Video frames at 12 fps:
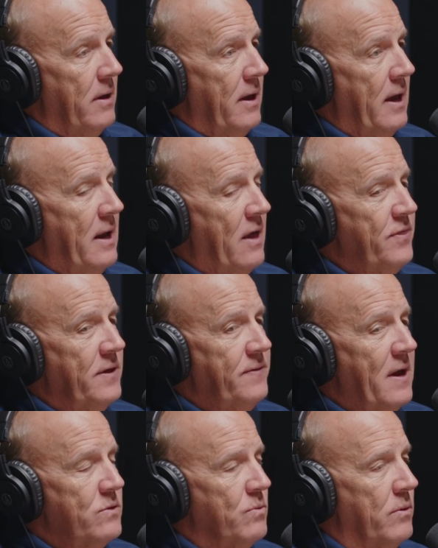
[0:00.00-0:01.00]
And I think
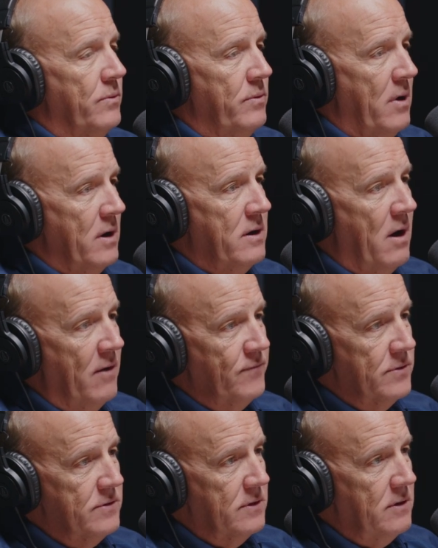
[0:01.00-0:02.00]
that's what Ruach
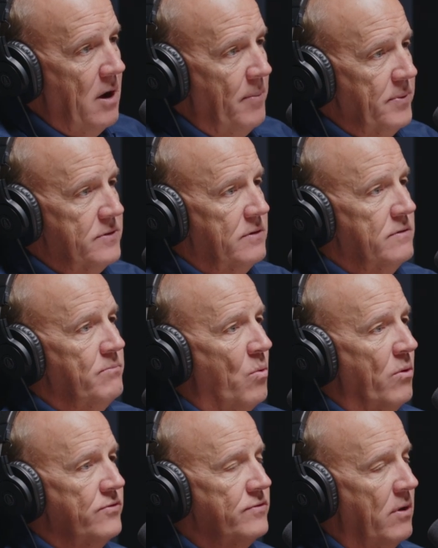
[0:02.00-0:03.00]
Conference encompasses
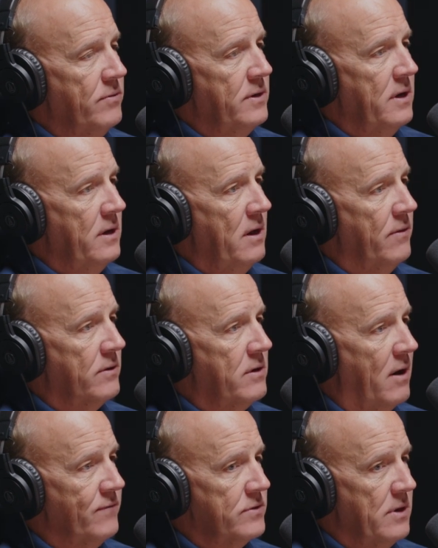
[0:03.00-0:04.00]
more so than any other
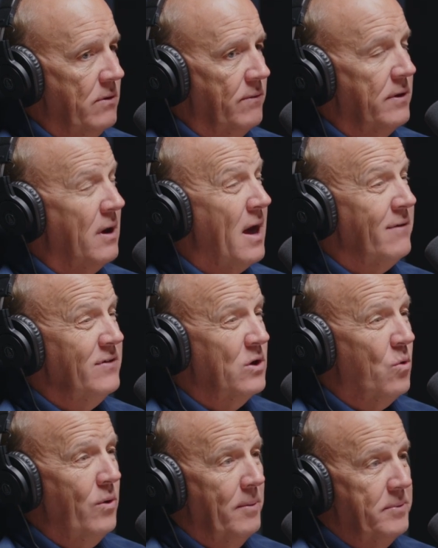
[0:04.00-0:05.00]
conference. I know there are a lot of equip